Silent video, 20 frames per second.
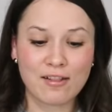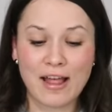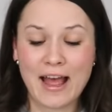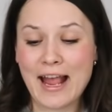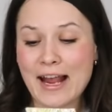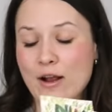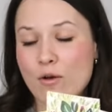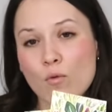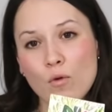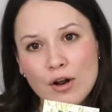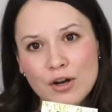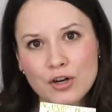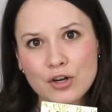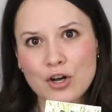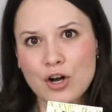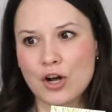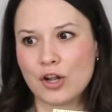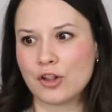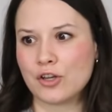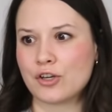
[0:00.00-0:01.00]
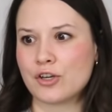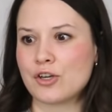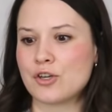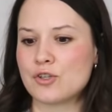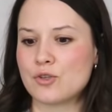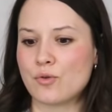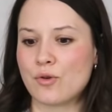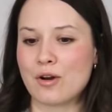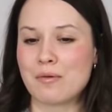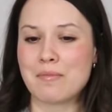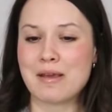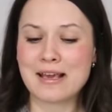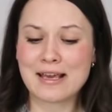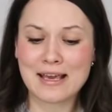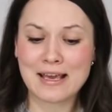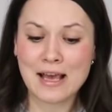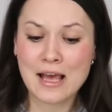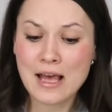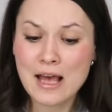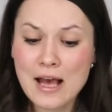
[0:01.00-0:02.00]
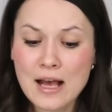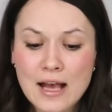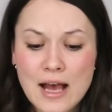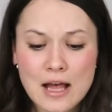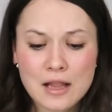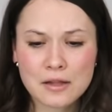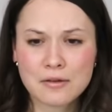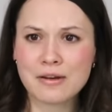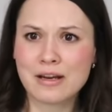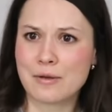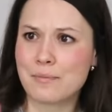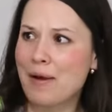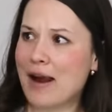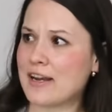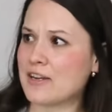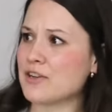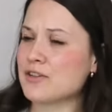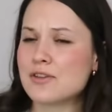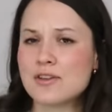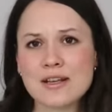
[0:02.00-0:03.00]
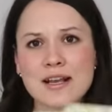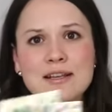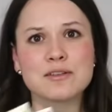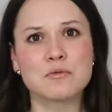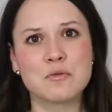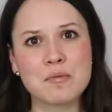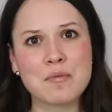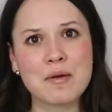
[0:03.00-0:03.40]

like watercolors or making coloring pages. Do you guys